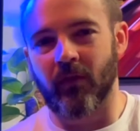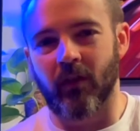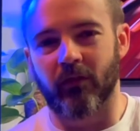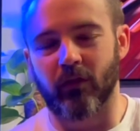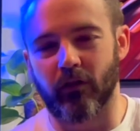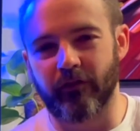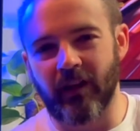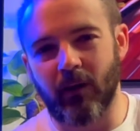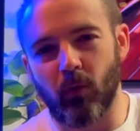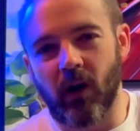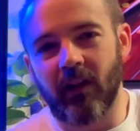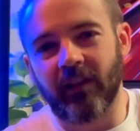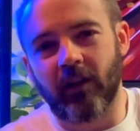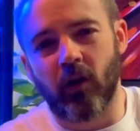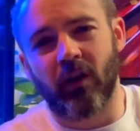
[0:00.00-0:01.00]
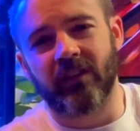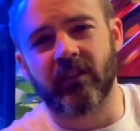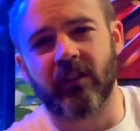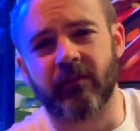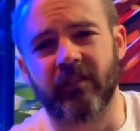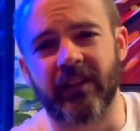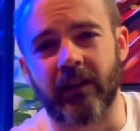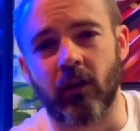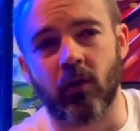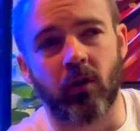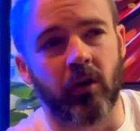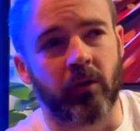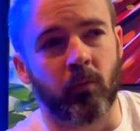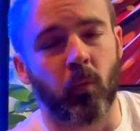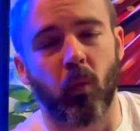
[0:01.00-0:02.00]
So a fair while ago, I did a video
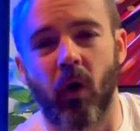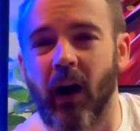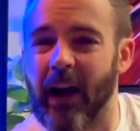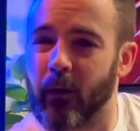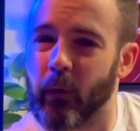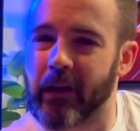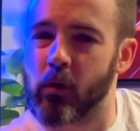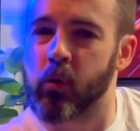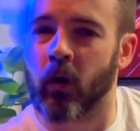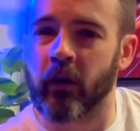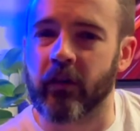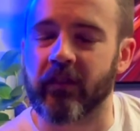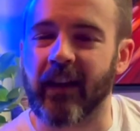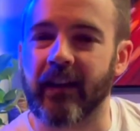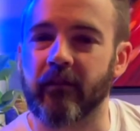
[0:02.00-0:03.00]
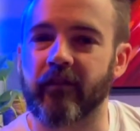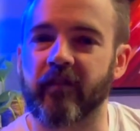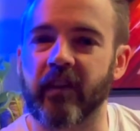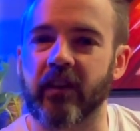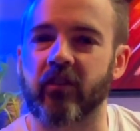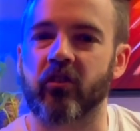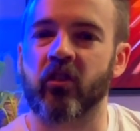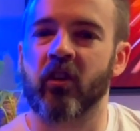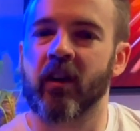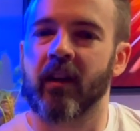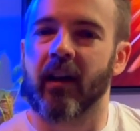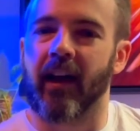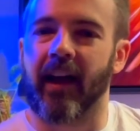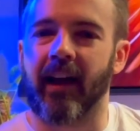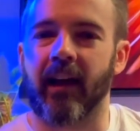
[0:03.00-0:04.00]
on why we quarantine fish
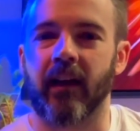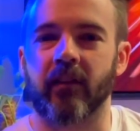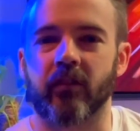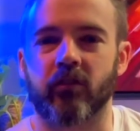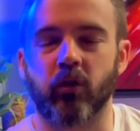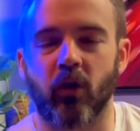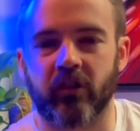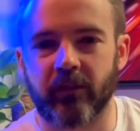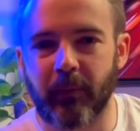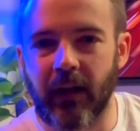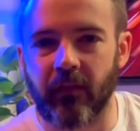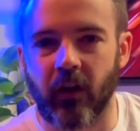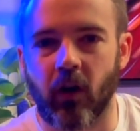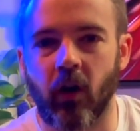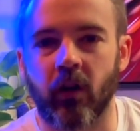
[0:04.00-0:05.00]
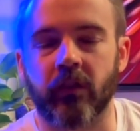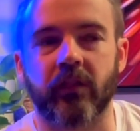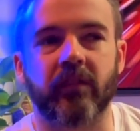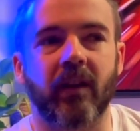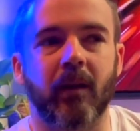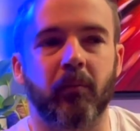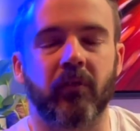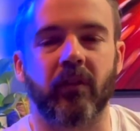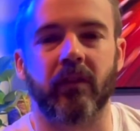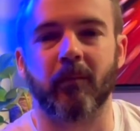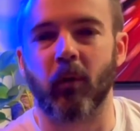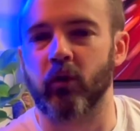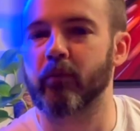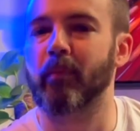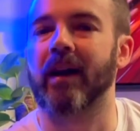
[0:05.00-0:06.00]
and talked about the concepts and the
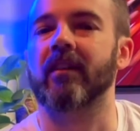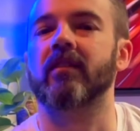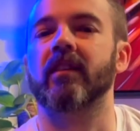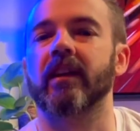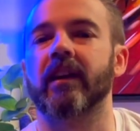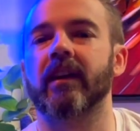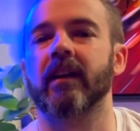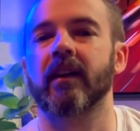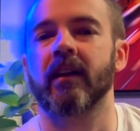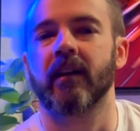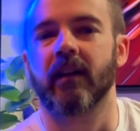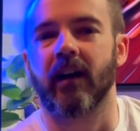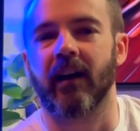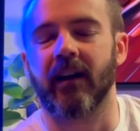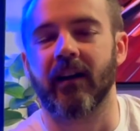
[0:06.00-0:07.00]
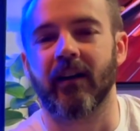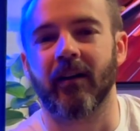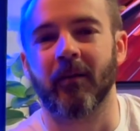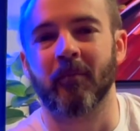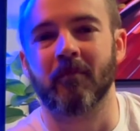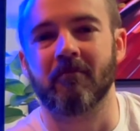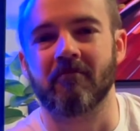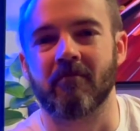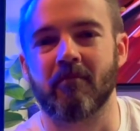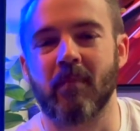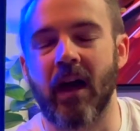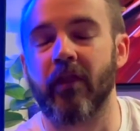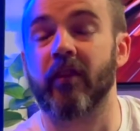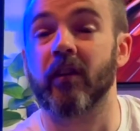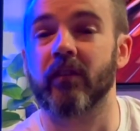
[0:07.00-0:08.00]
most basic
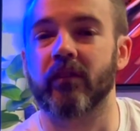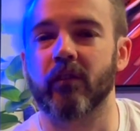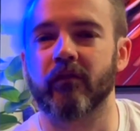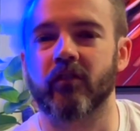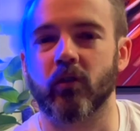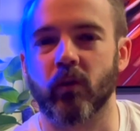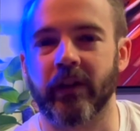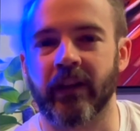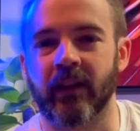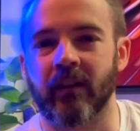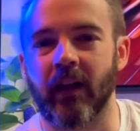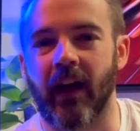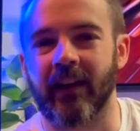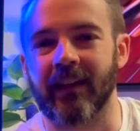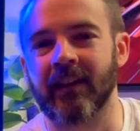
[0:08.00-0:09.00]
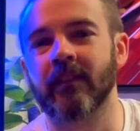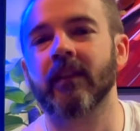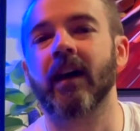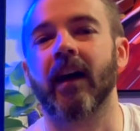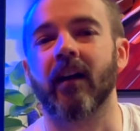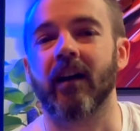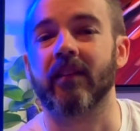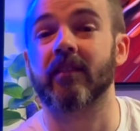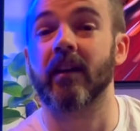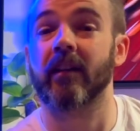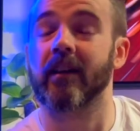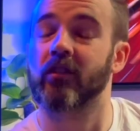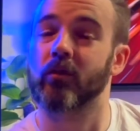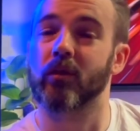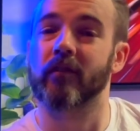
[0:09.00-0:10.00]
methods of doing it. And in that, I said
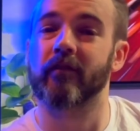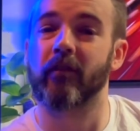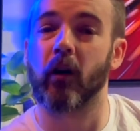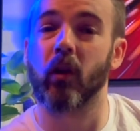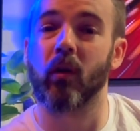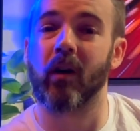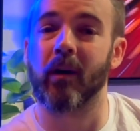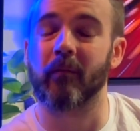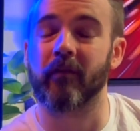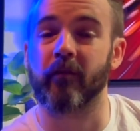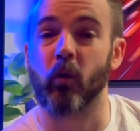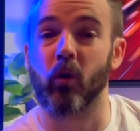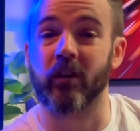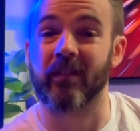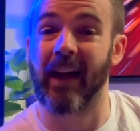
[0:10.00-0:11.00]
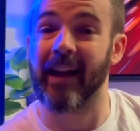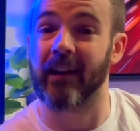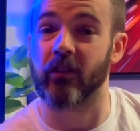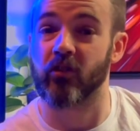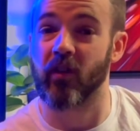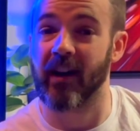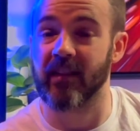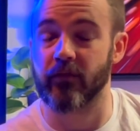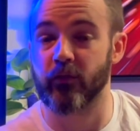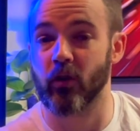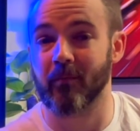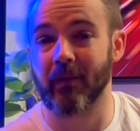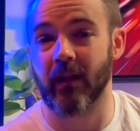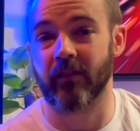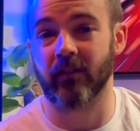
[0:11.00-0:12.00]
I'd do a follow-up for tank transfer
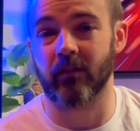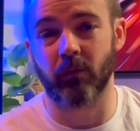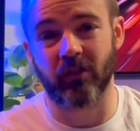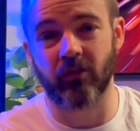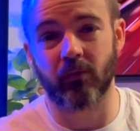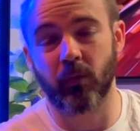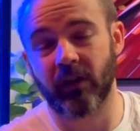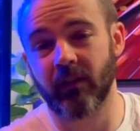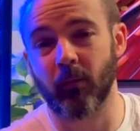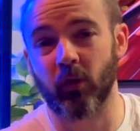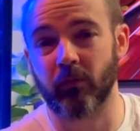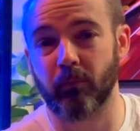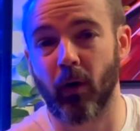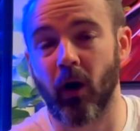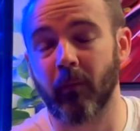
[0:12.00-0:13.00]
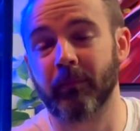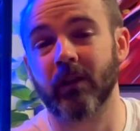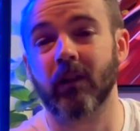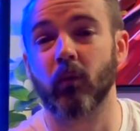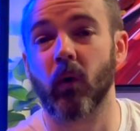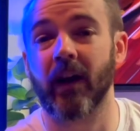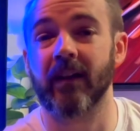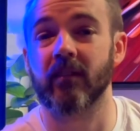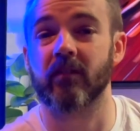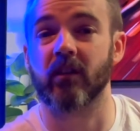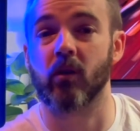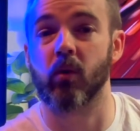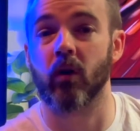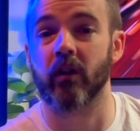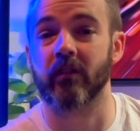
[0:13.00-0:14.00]
method, which is one of the most popular ways to
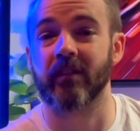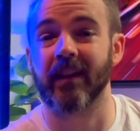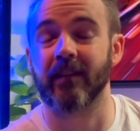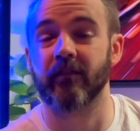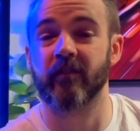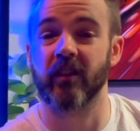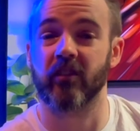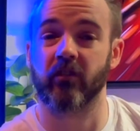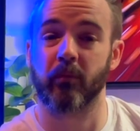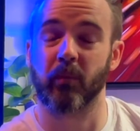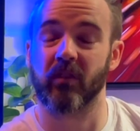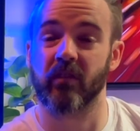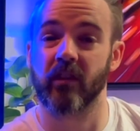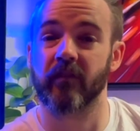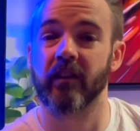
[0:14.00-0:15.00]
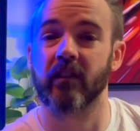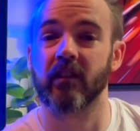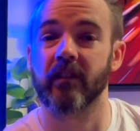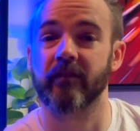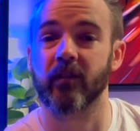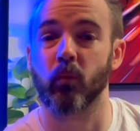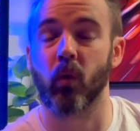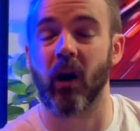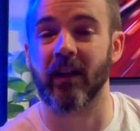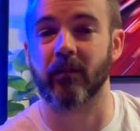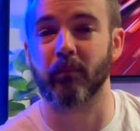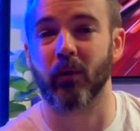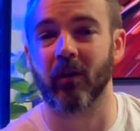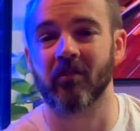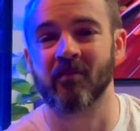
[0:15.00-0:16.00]
quarantine fish specifically for
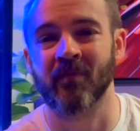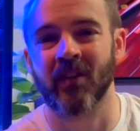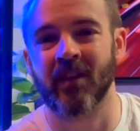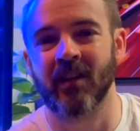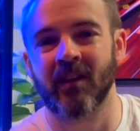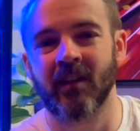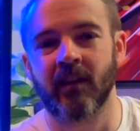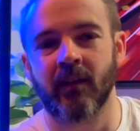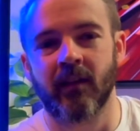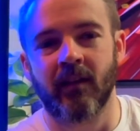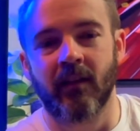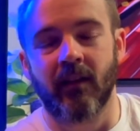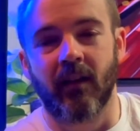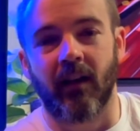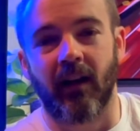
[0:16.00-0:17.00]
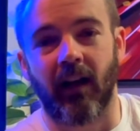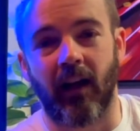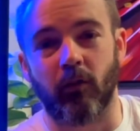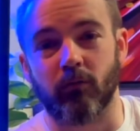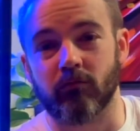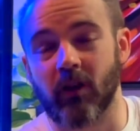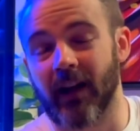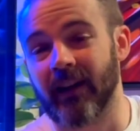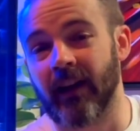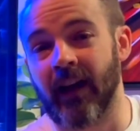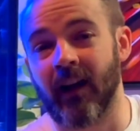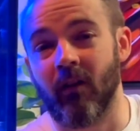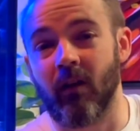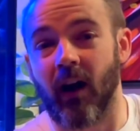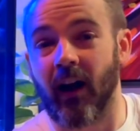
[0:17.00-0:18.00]
whitespot. Right
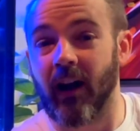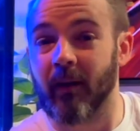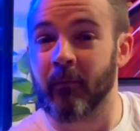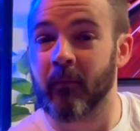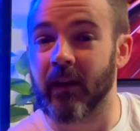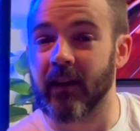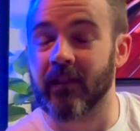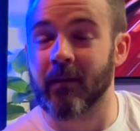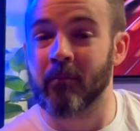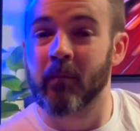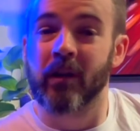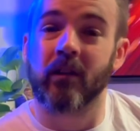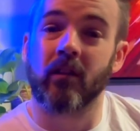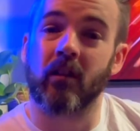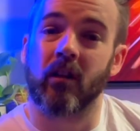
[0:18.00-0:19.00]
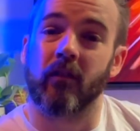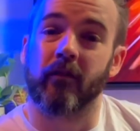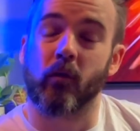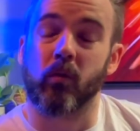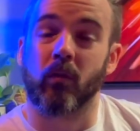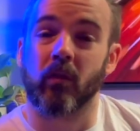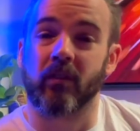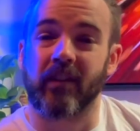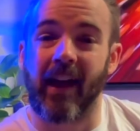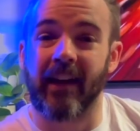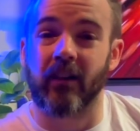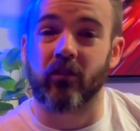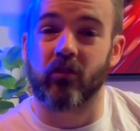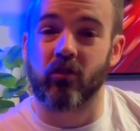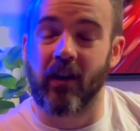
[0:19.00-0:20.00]
now, I'm in the middle of
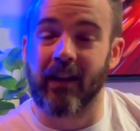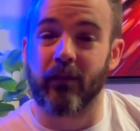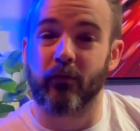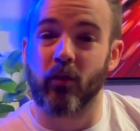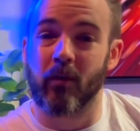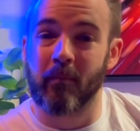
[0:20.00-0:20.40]
tank transfer